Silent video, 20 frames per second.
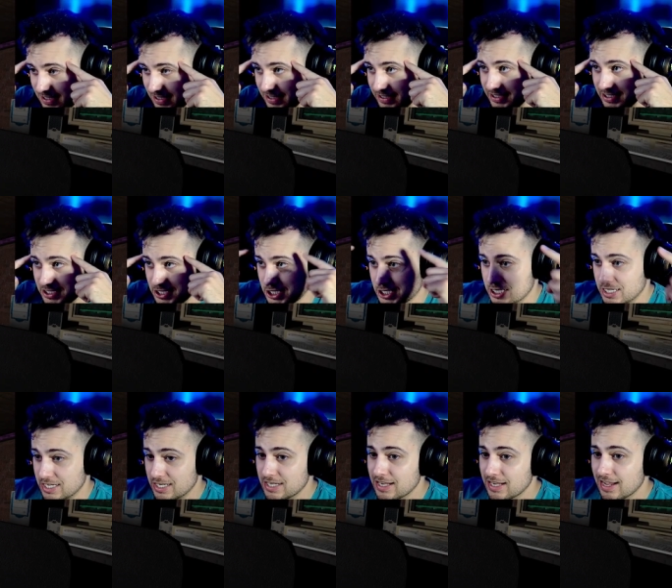You
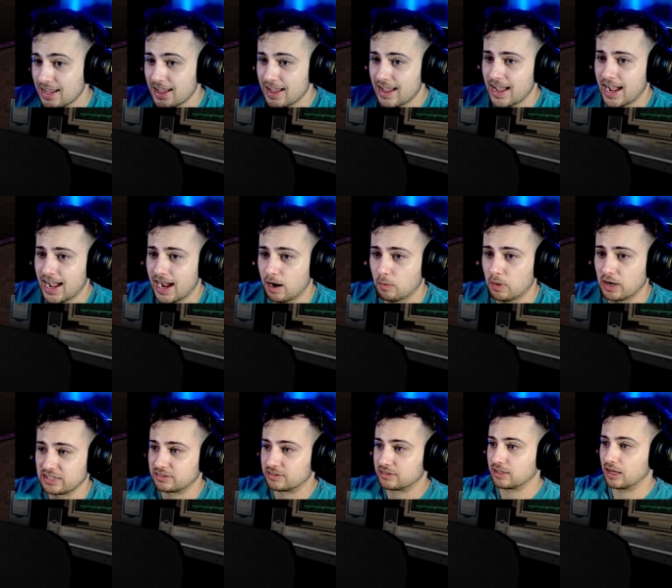see how I
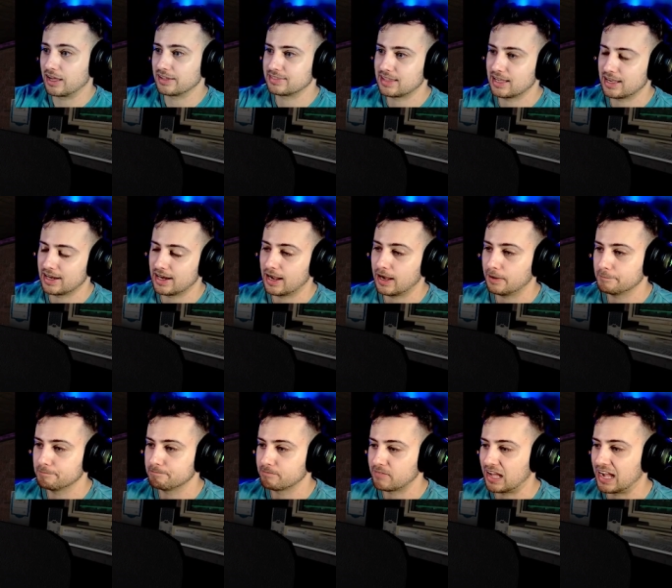thought that
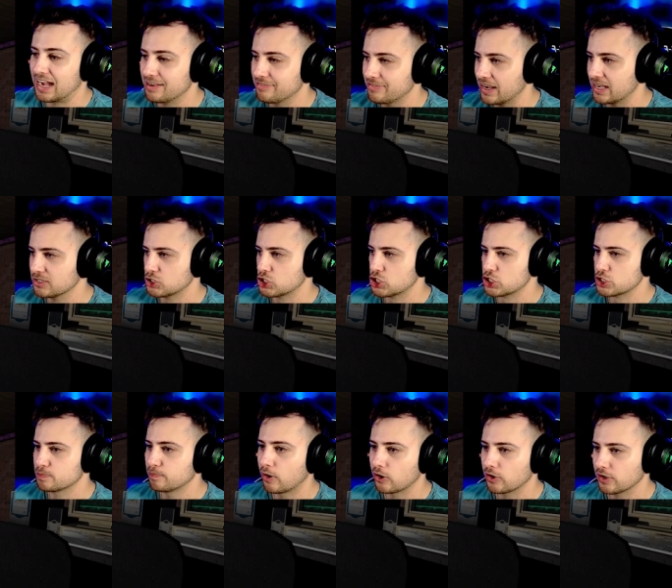out? I've
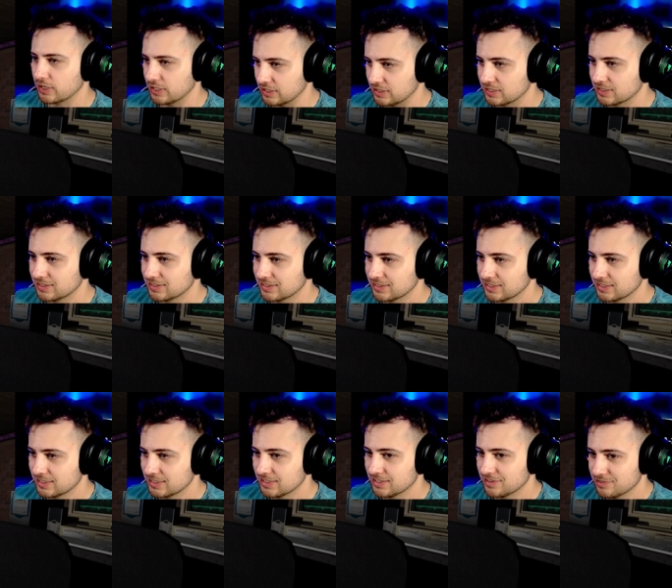outsmarted
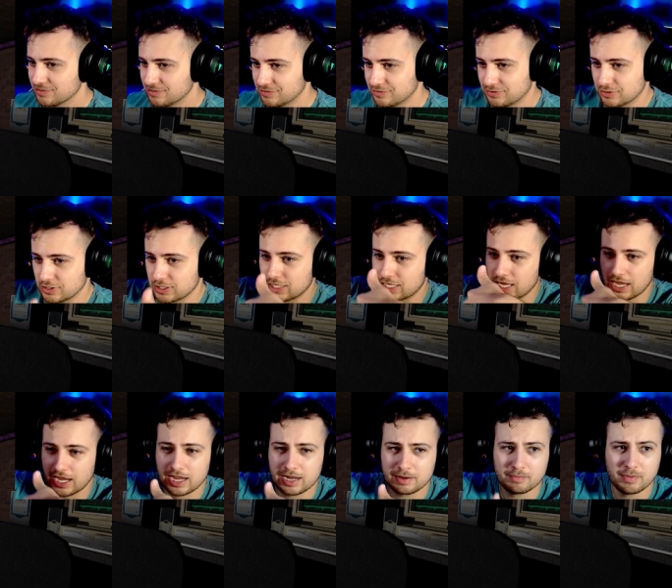the
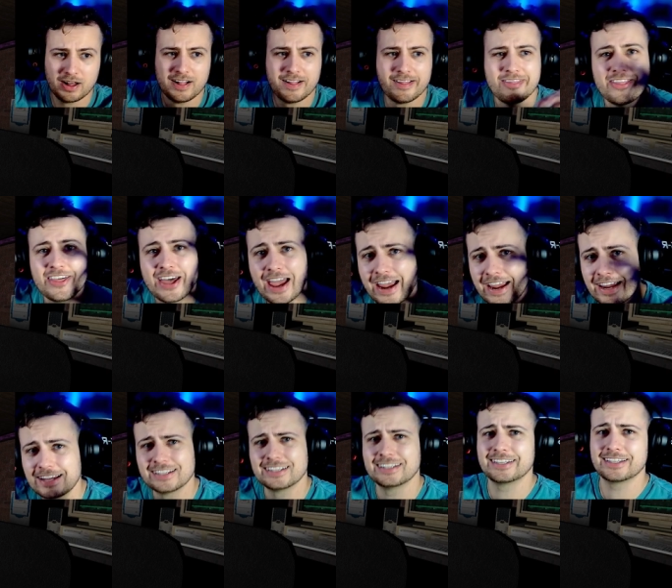game, the
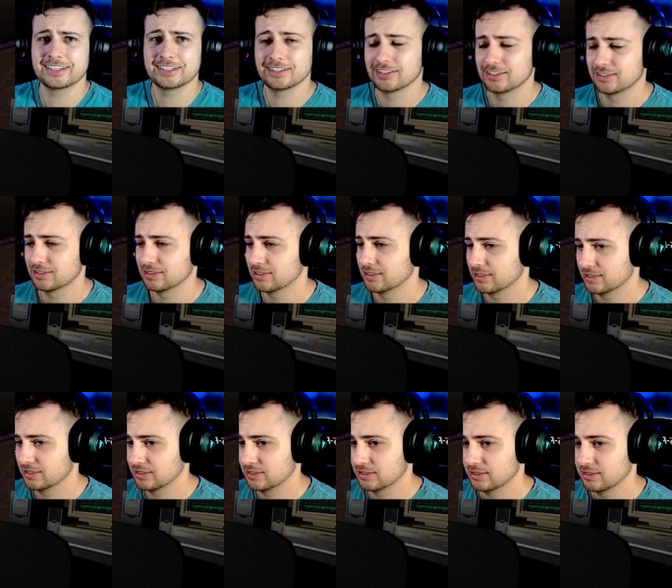alien.
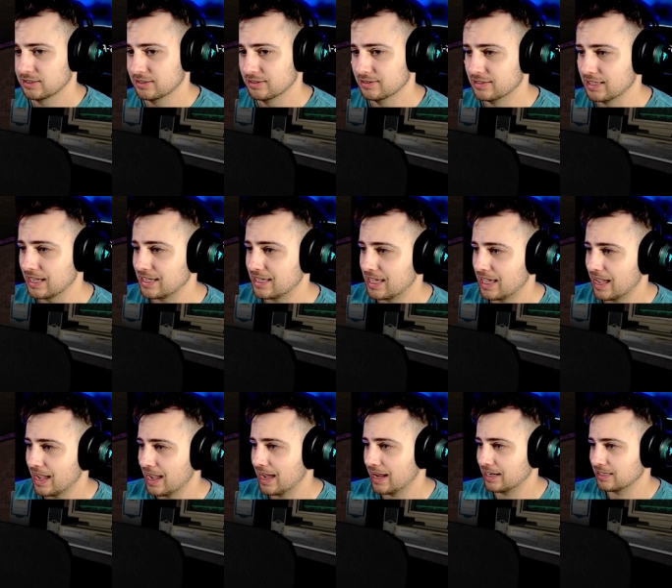They
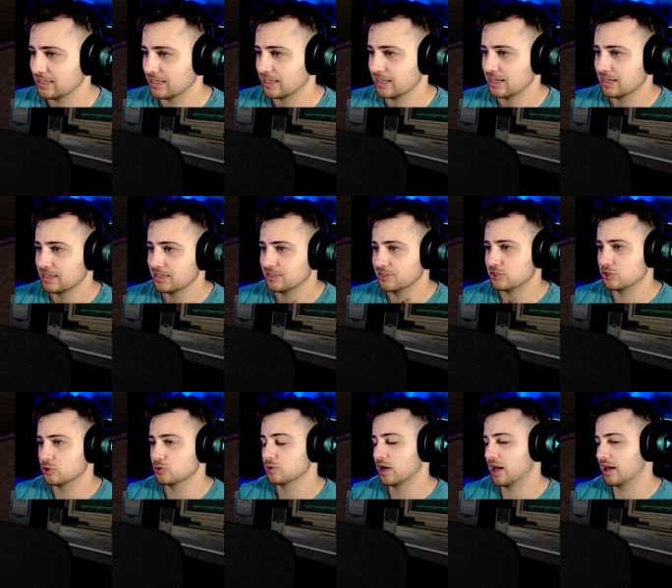can't
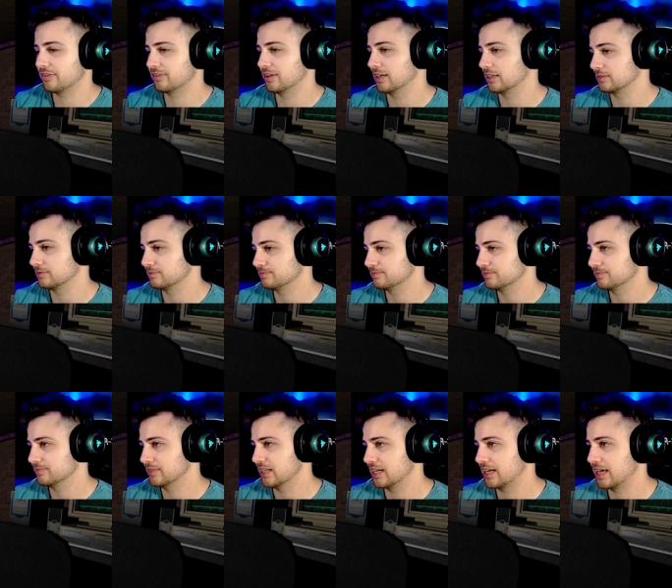do nothing.
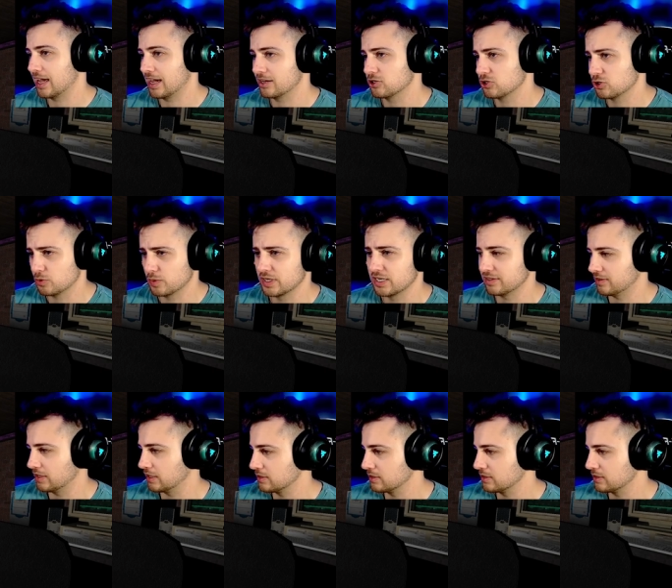They can't do anything.